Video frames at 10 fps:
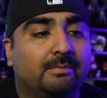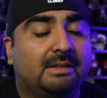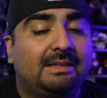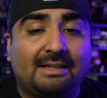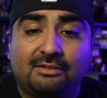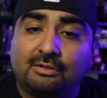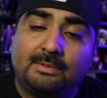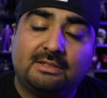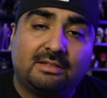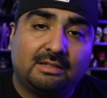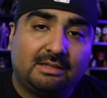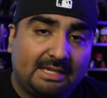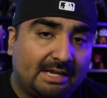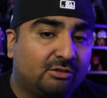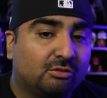Not so much the
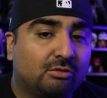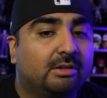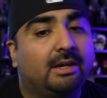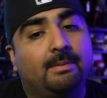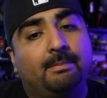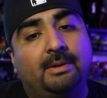theatrical cut,